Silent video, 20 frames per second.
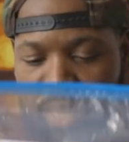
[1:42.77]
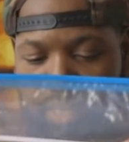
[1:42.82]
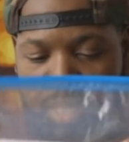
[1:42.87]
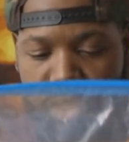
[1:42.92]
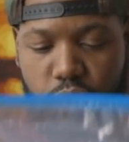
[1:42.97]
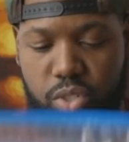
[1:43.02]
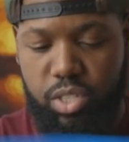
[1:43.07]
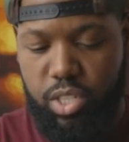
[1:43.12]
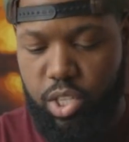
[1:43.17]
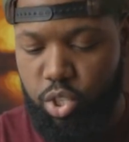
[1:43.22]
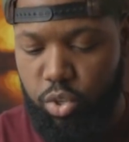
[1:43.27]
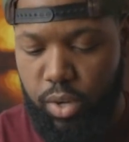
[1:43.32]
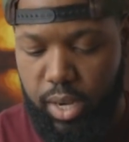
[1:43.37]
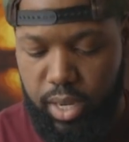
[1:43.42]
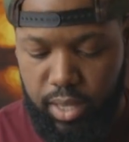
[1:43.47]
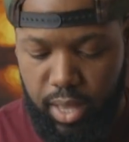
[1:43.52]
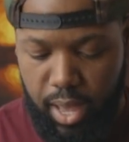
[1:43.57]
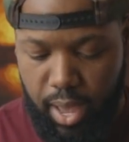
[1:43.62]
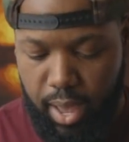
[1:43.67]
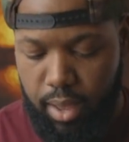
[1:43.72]
Like, this was a
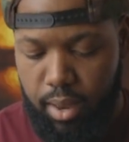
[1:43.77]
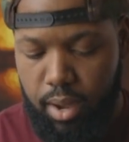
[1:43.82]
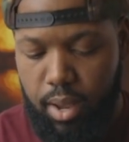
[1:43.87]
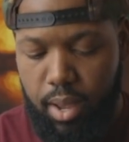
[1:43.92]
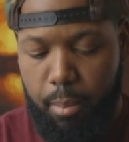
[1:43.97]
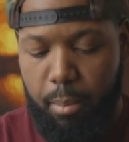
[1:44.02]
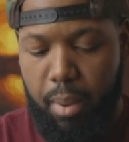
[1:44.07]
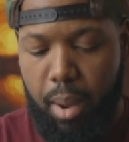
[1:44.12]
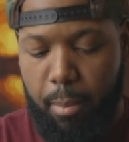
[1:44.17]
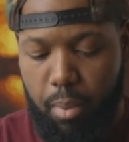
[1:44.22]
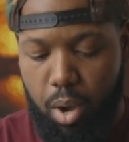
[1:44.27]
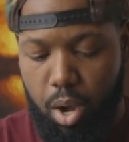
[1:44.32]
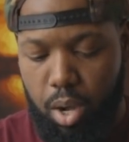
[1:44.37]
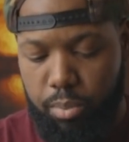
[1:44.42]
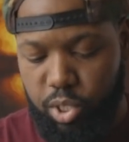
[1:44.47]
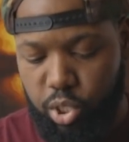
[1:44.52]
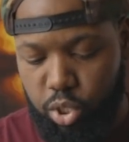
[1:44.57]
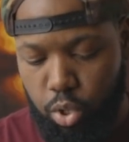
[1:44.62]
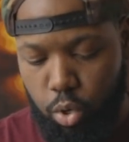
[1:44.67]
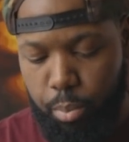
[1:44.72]
trick that my
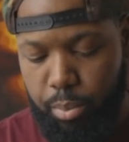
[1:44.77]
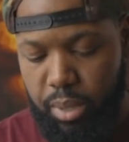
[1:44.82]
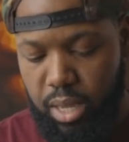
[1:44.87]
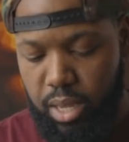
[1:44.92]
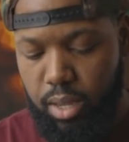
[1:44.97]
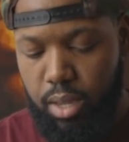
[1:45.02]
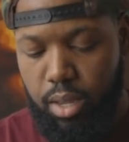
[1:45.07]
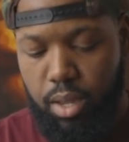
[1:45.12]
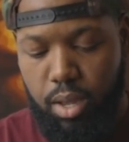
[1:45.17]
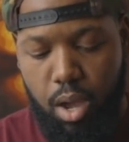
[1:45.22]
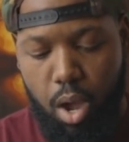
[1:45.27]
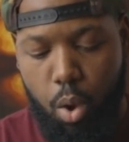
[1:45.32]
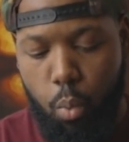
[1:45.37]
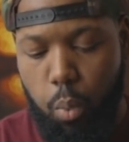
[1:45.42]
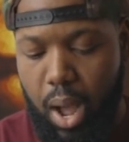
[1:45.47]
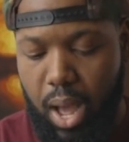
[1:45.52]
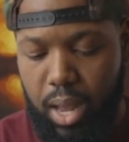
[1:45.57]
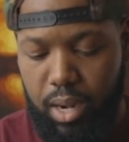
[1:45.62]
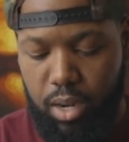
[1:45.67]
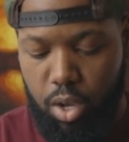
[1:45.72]
mom showed me
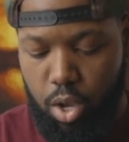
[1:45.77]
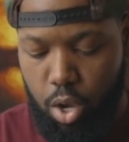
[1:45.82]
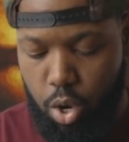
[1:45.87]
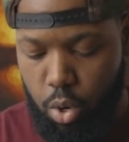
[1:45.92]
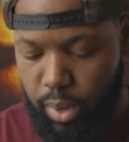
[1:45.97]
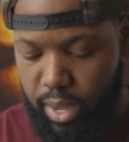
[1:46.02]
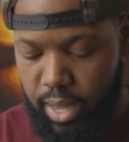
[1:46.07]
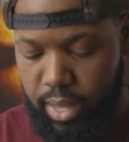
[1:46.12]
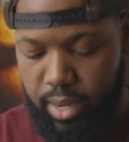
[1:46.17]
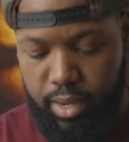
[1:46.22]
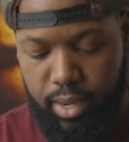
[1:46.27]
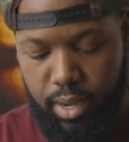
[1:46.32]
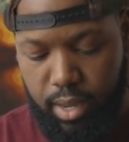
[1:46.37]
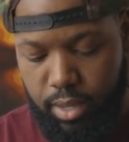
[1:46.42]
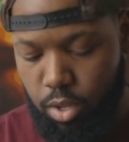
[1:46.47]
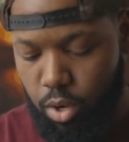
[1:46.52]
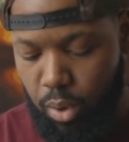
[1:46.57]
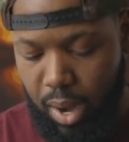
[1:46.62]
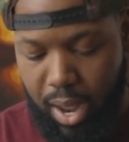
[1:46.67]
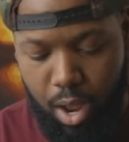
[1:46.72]
a while ago, and
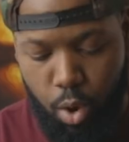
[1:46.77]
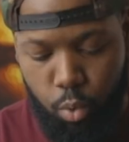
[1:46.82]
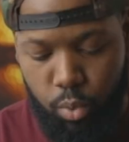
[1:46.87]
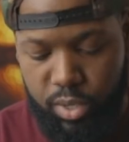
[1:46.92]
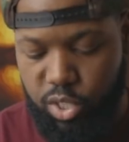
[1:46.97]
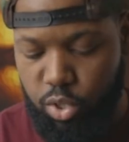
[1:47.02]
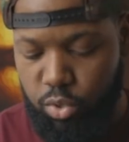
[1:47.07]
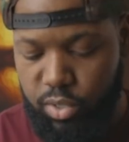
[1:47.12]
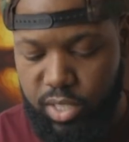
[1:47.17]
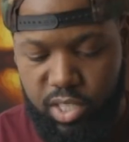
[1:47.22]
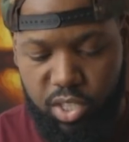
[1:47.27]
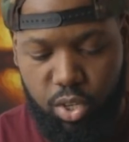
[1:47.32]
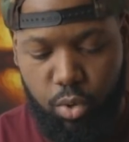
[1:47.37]
you know, I always use it.